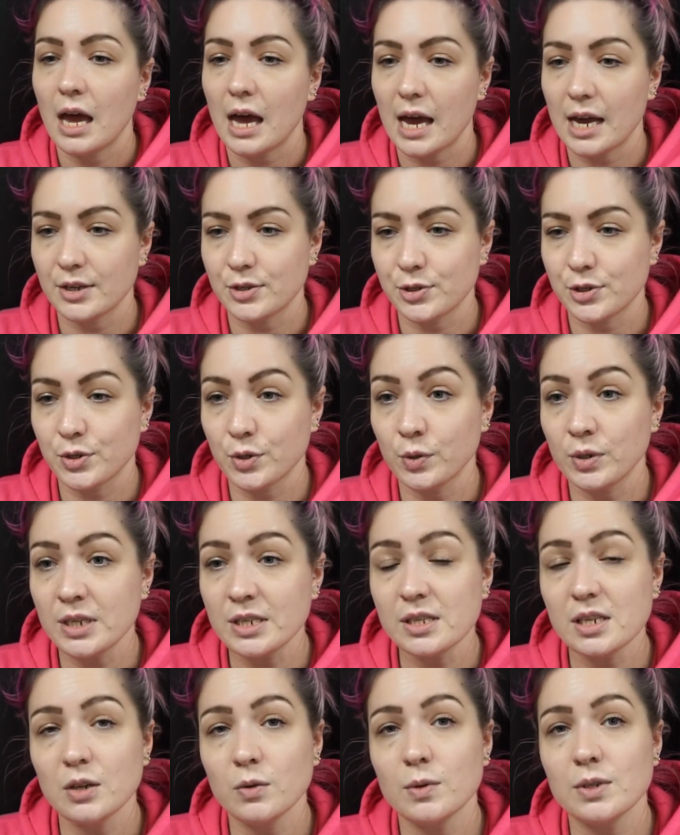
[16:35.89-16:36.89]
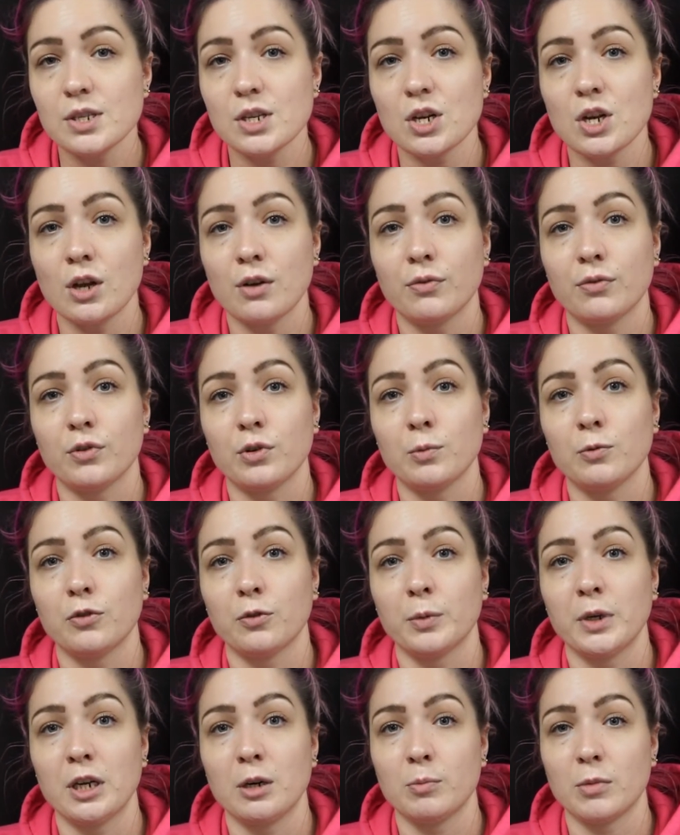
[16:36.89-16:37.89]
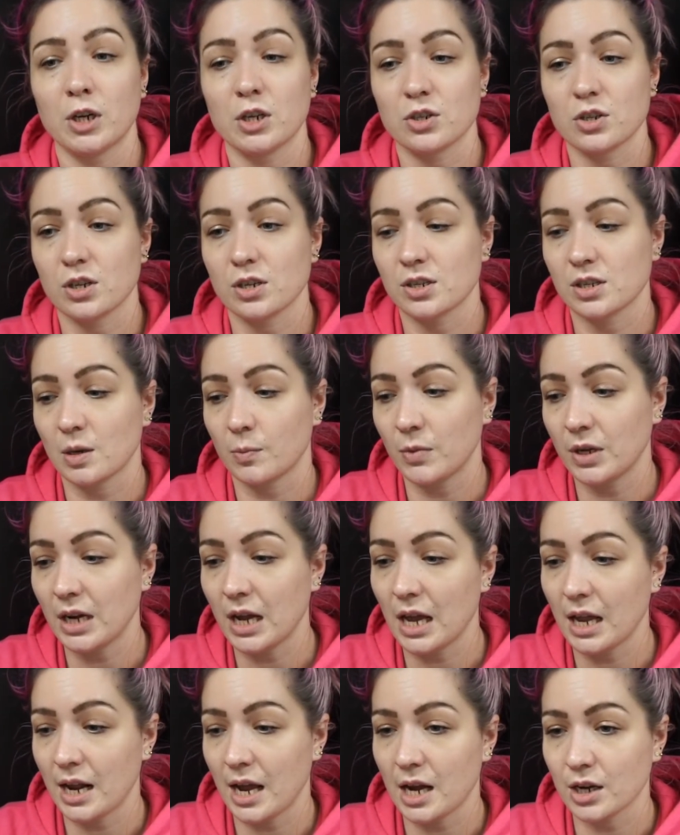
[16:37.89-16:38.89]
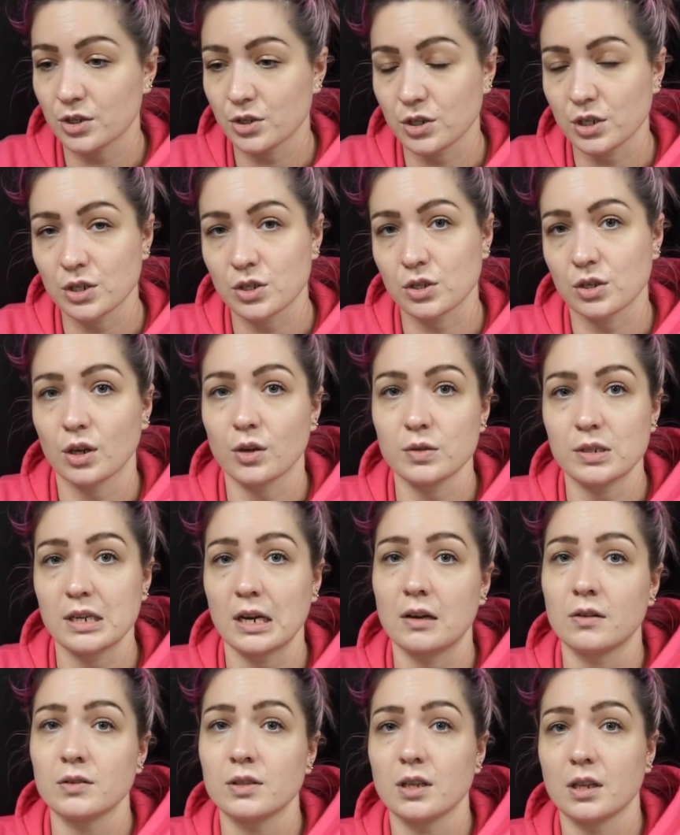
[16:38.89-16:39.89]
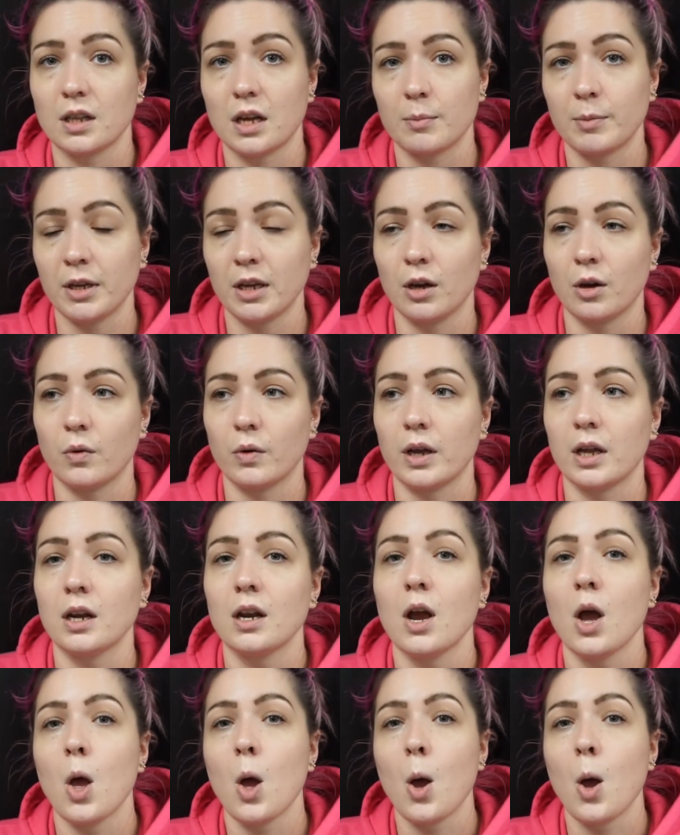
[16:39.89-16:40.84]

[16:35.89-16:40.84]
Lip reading: As soon as there was enough room for me to merge, because someone had actually slowed down to let me go in,